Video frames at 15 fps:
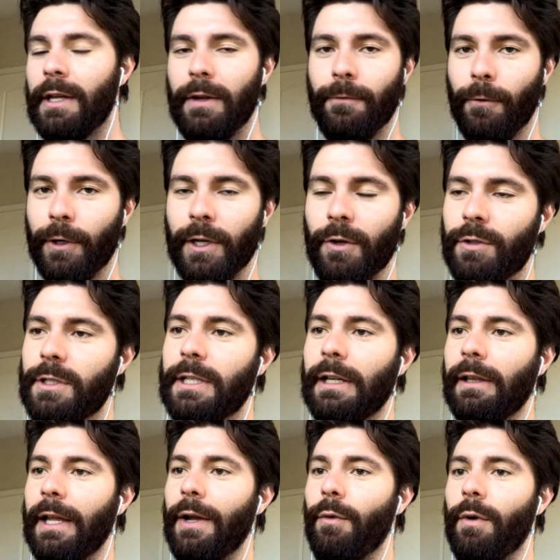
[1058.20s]
for
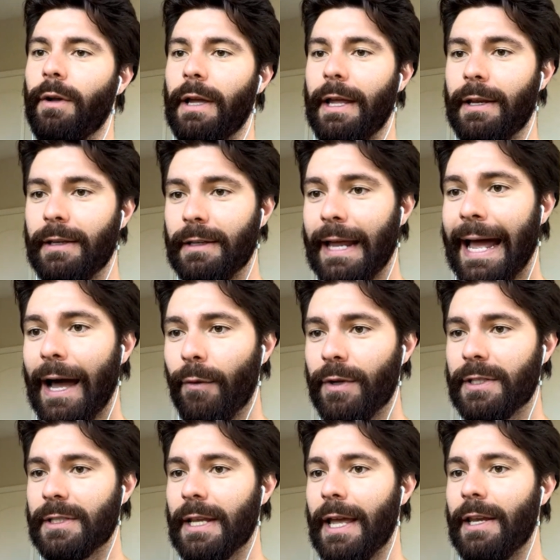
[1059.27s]
UCLA. And how he
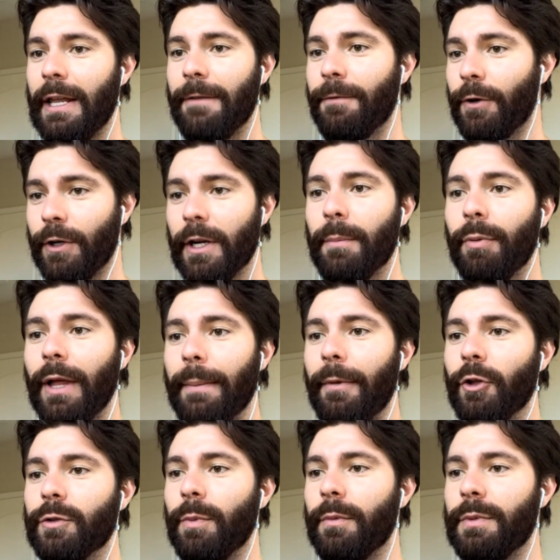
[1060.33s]
said, if you're going to play
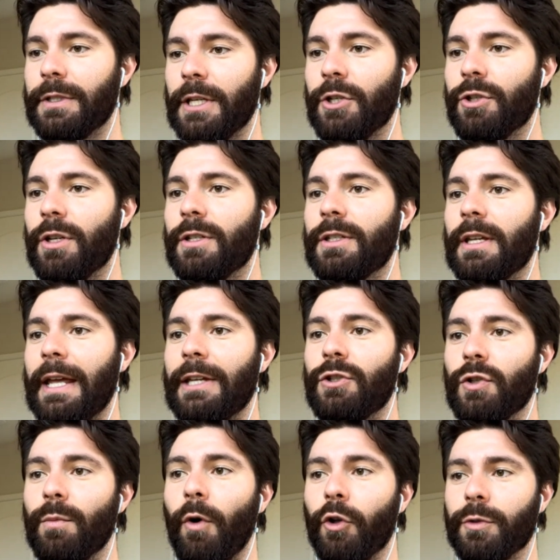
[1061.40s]
multiple positions and
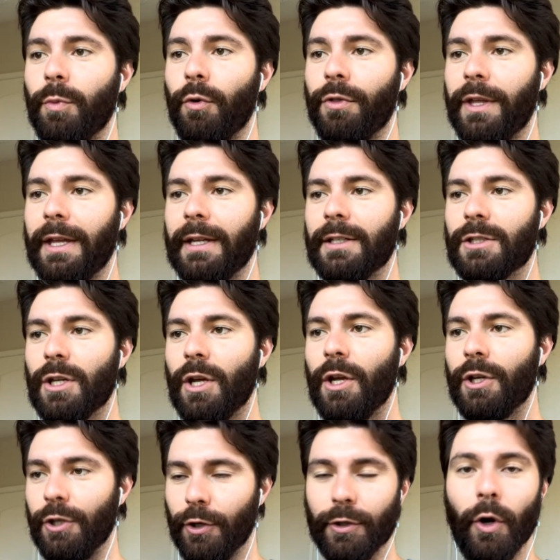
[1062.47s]
do multiple things,
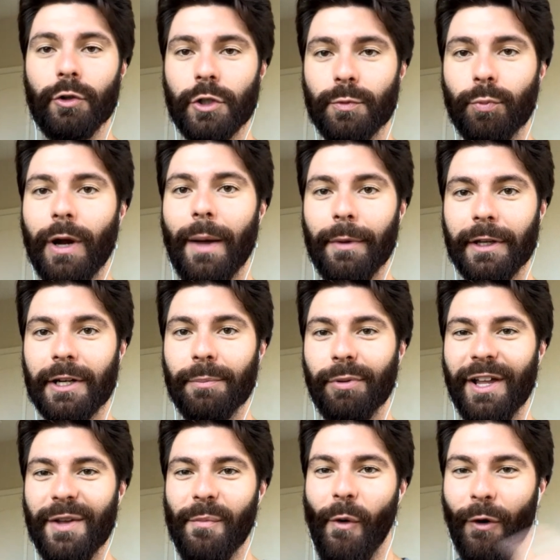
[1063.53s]
your coach is probably going to
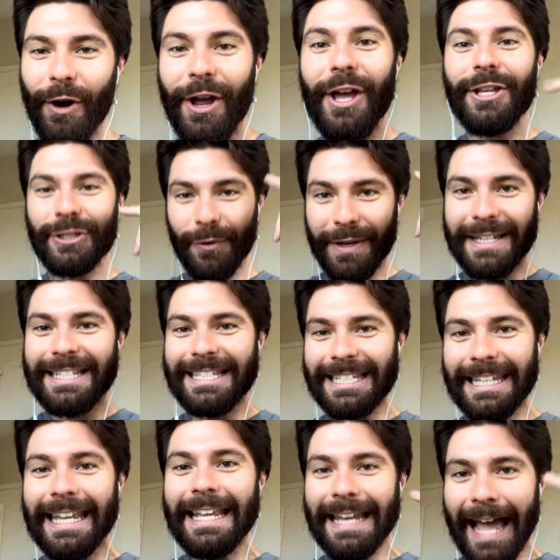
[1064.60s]
play more. So he's
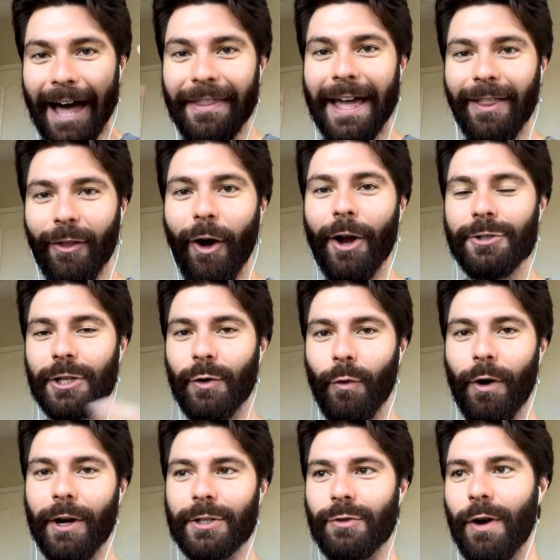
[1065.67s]
seen how that logic
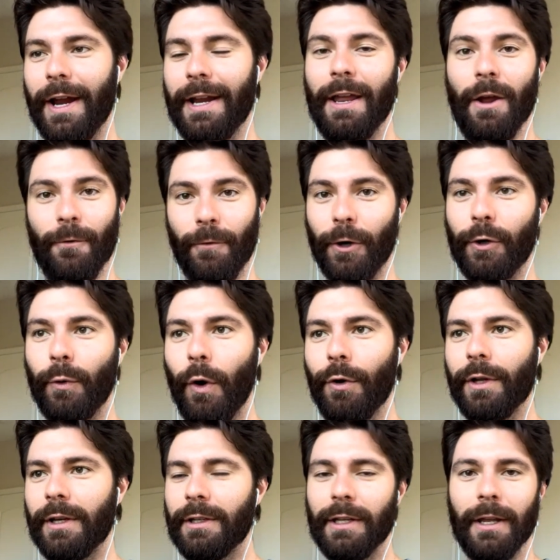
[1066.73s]
works, right? For
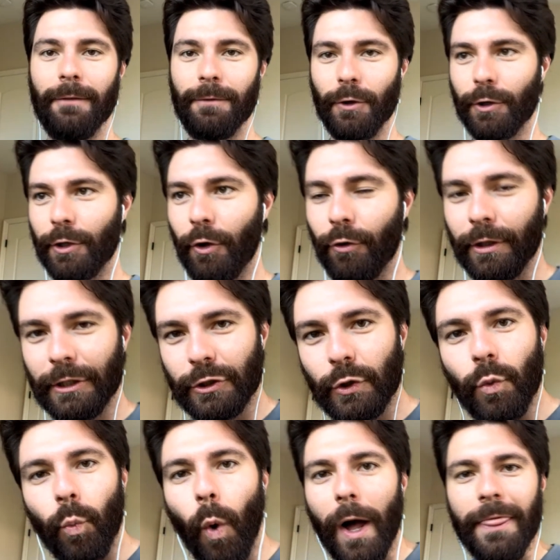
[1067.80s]
Cronin, if you're going to only do
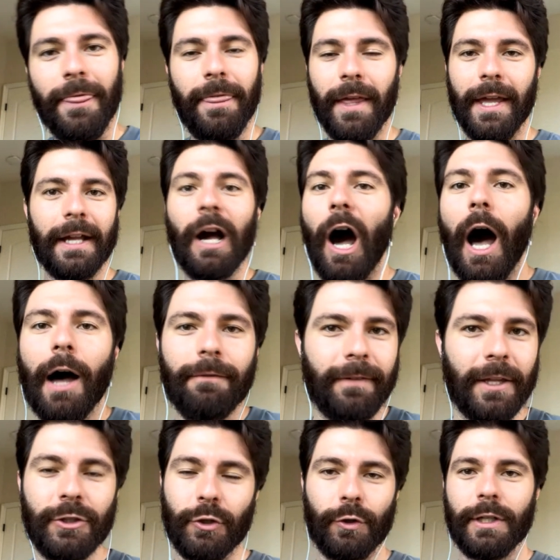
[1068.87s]
one thing,
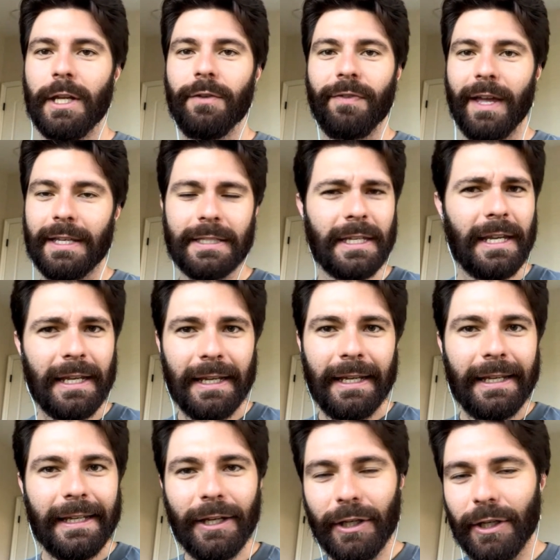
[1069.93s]
offense or defense,
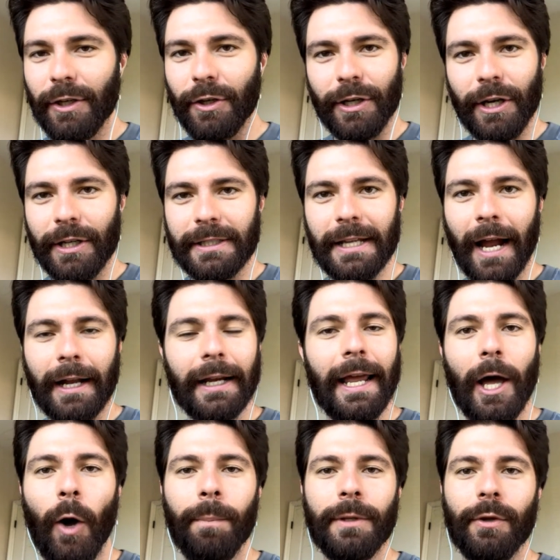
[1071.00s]
it's not going to
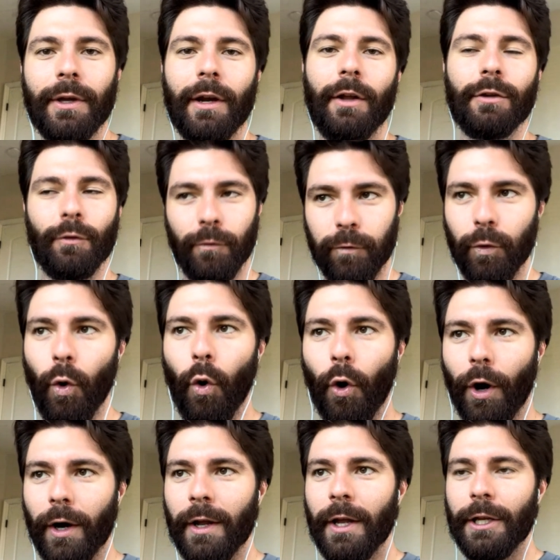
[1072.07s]
help you get on the
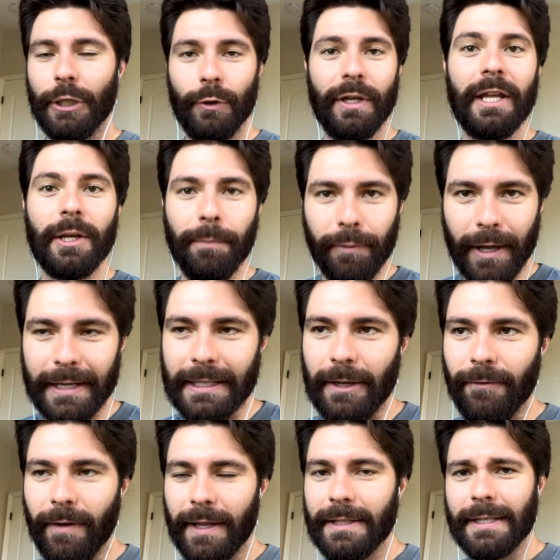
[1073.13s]
floor. You need to play
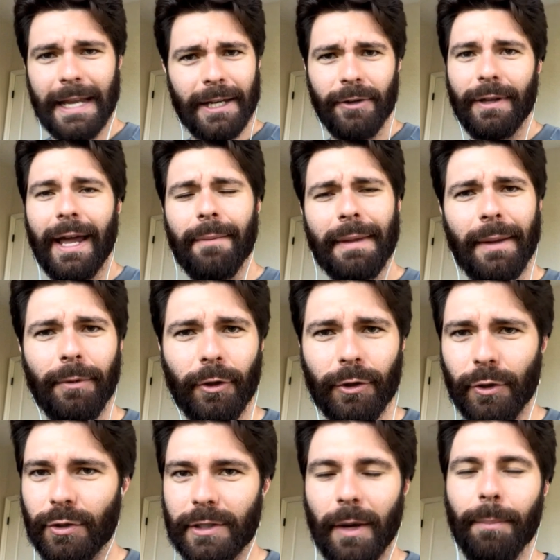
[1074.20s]
defense and you got to be able to
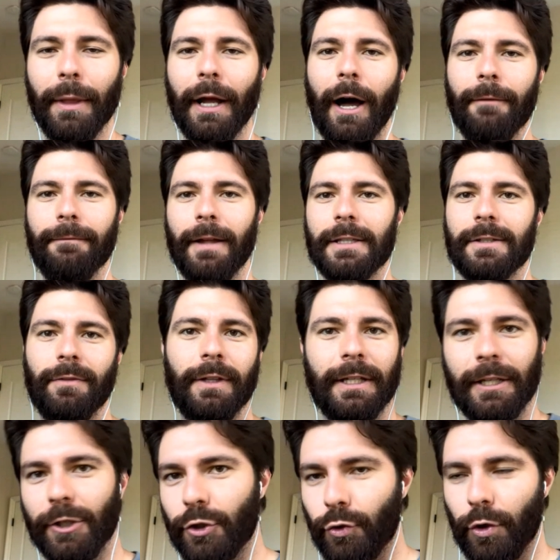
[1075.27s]
do something offensively,
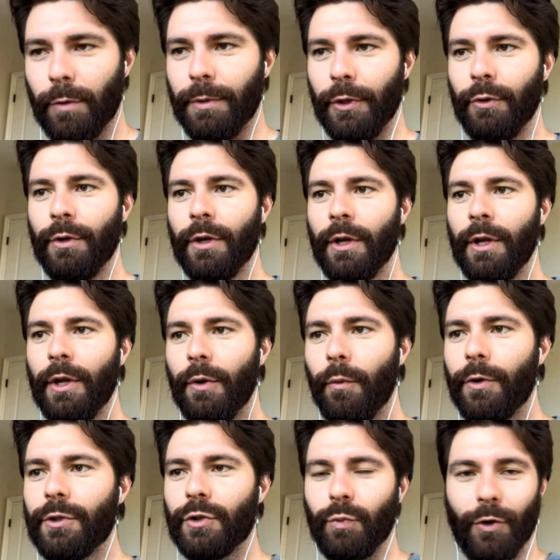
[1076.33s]
contribute,
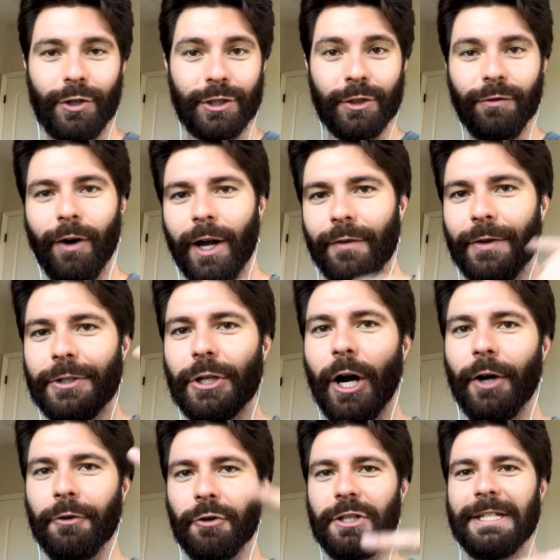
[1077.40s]
which is where Stefanovic
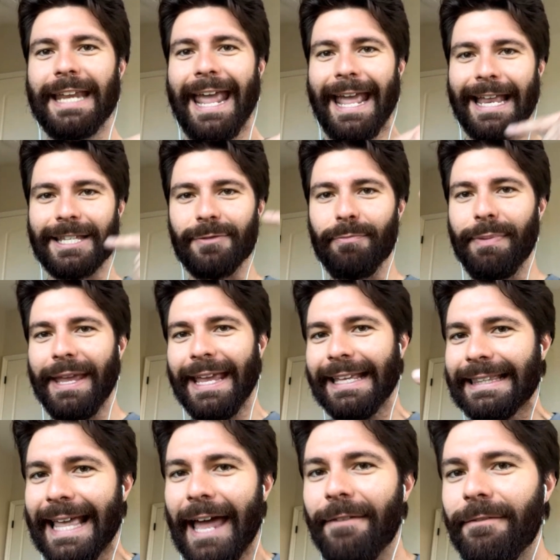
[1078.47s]
understands
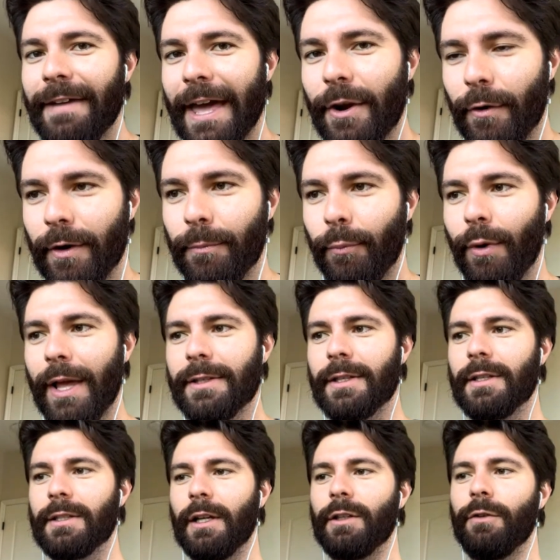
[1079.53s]
being that veteran
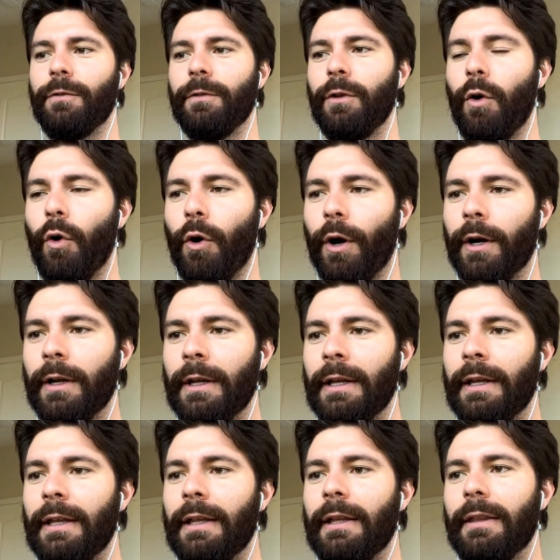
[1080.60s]
presence on the floor
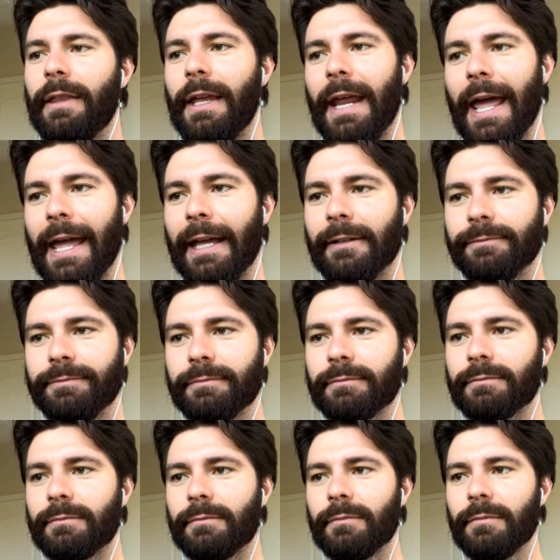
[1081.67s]
that, hey,
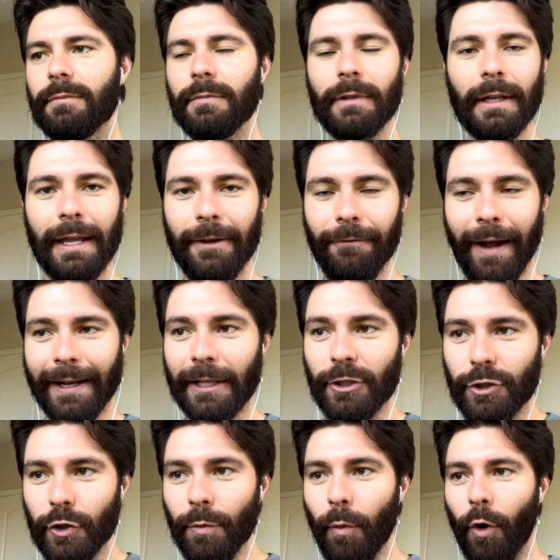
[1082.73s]
if I can
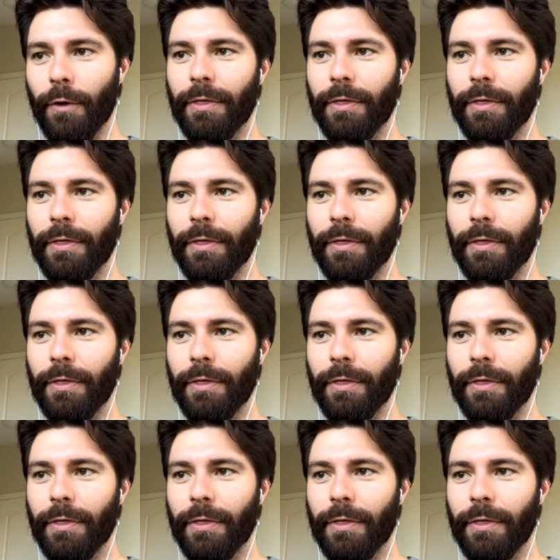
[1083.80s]
do more